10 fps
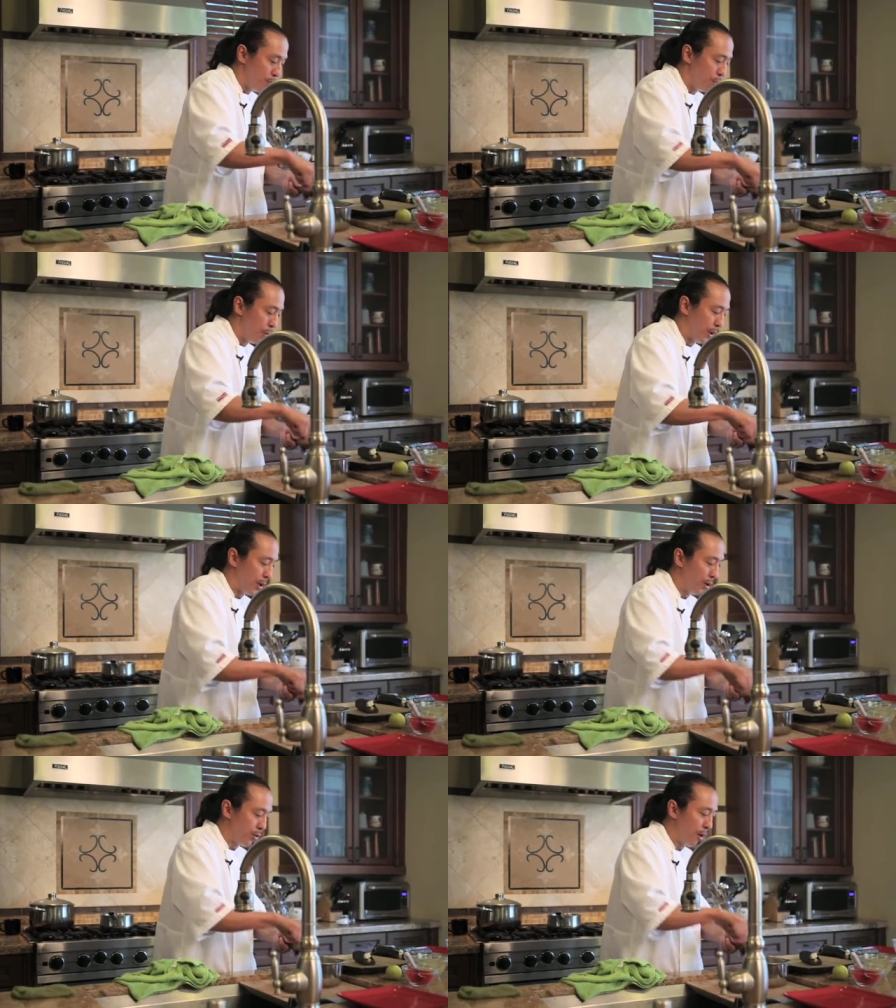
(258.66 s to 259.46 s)
we're gonna
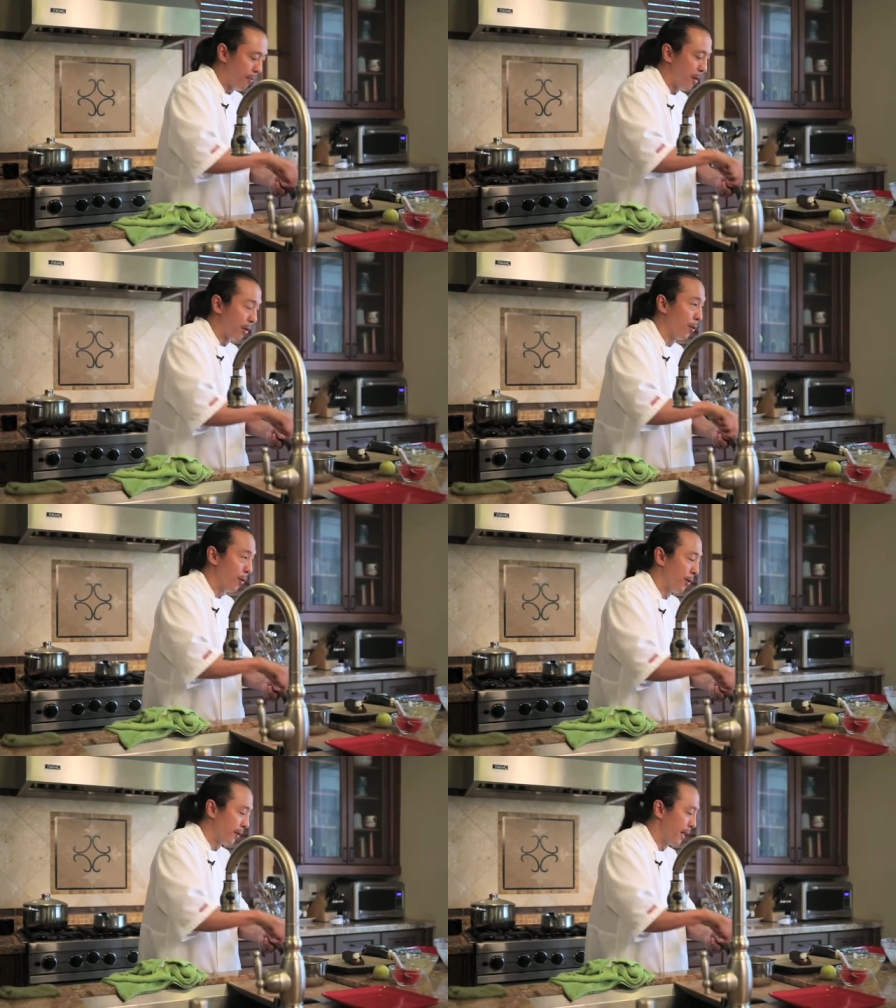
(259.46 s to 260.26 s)
go to our pan with our
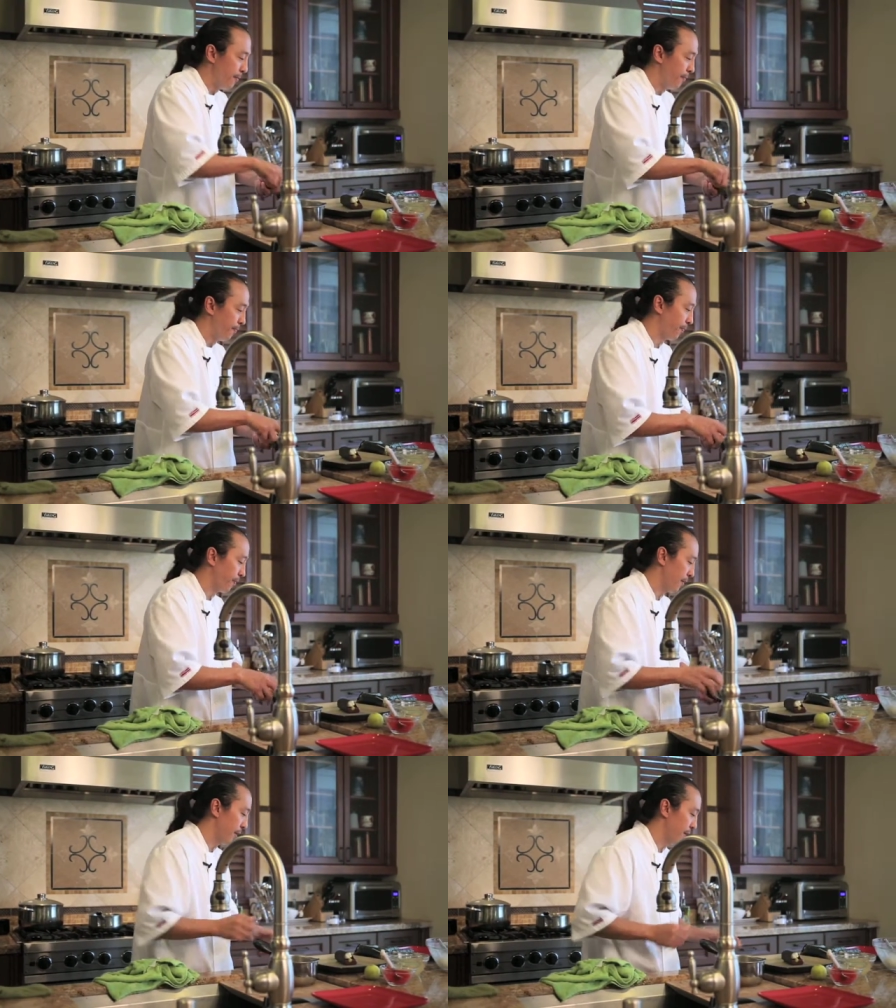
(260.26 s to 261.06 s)
oil, okay?
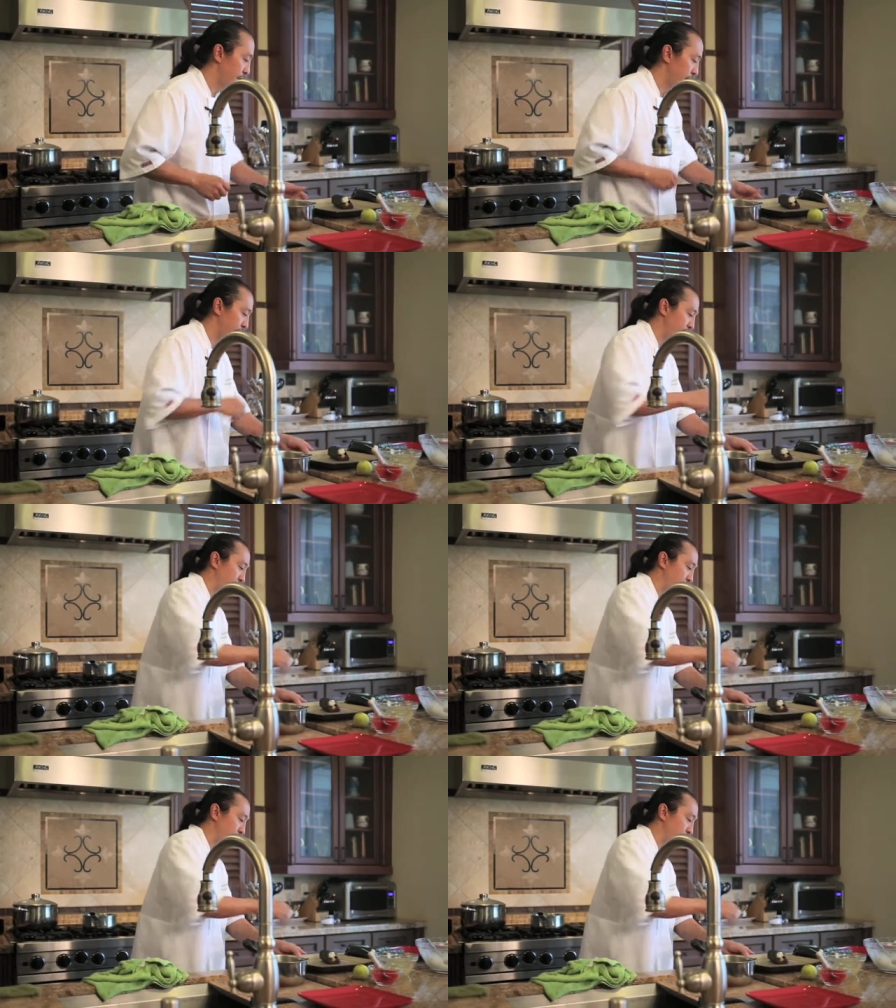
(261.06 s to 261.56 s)
So here's